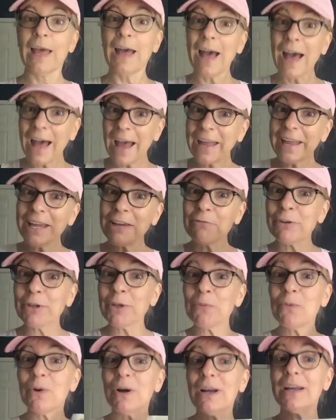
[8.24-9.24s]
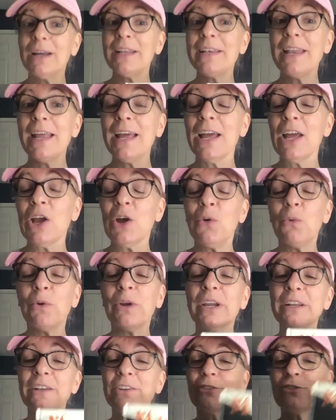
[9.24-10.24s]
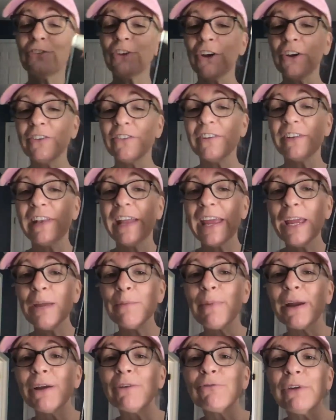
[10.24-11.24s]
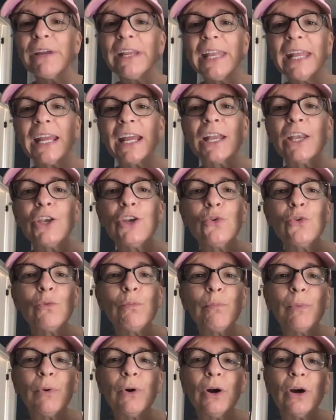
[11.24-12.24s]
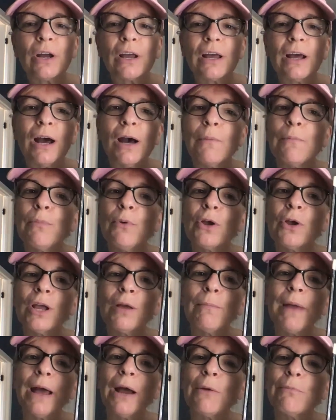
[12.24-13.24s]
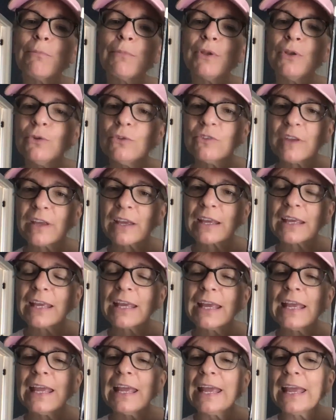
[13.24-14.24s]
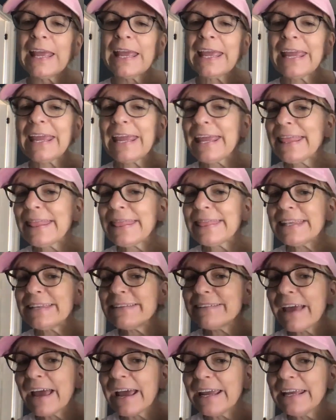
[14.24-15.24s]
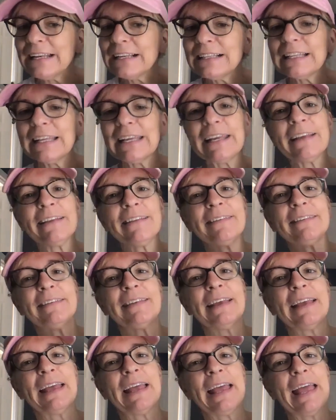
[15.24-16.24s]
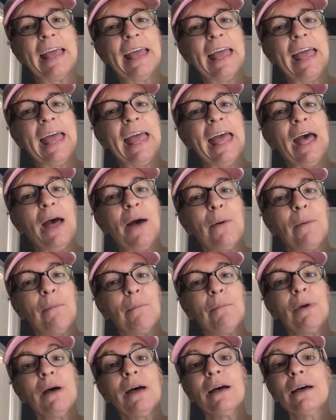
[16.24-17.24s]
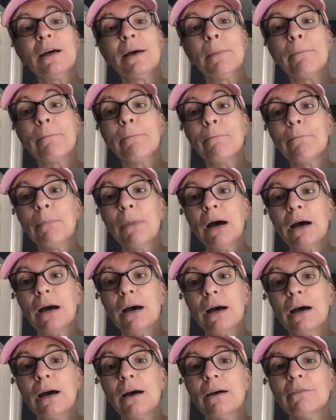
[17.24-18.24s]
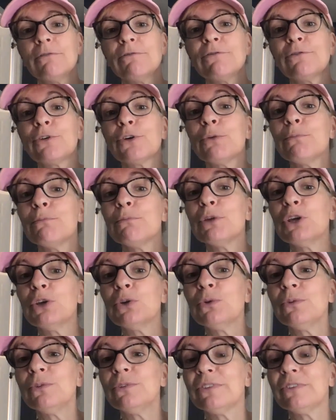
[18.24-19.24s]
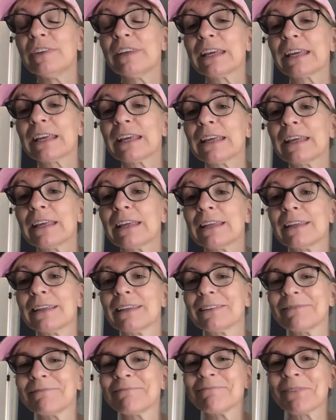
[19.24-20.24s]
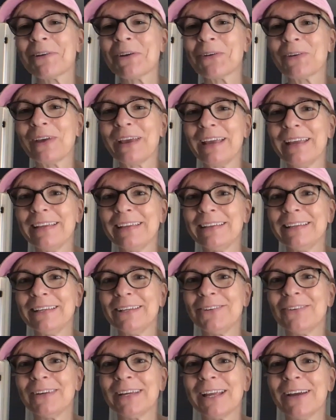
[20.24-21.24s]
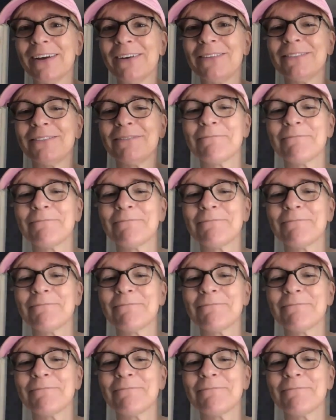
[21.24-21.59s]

Hi, everyone. We're going to start today by reading a new book, a book about music. The title is M for Music. Okay, here we go.